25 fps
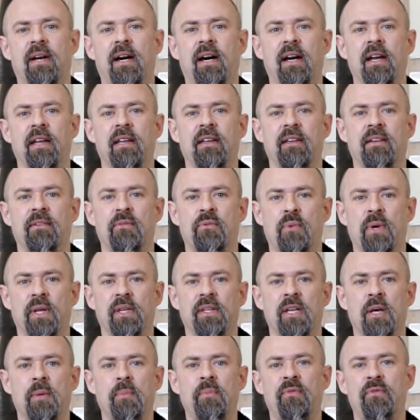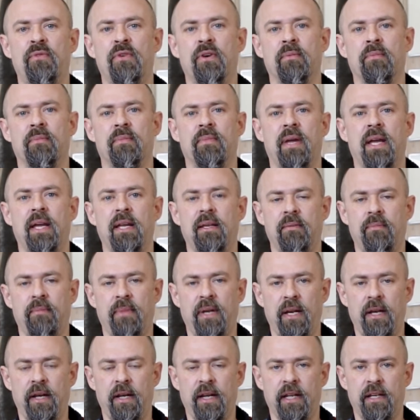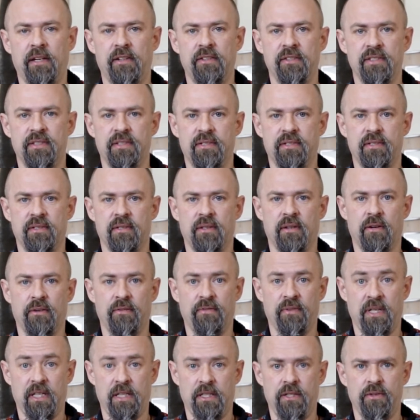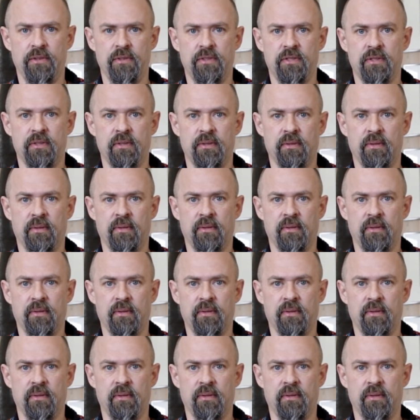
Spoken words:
I went up from 8 milliliters of e-juice,